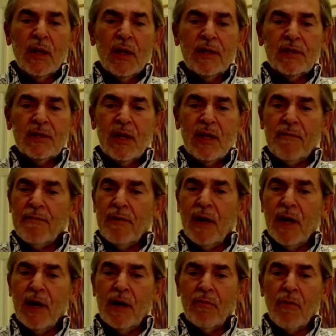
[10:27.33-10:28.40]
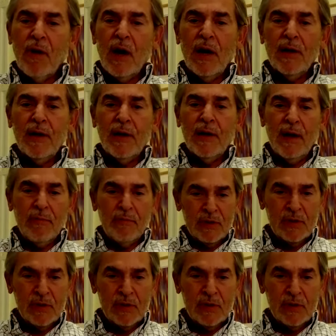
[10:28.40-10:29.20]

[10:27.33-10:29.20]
Let's not forget Iran. That was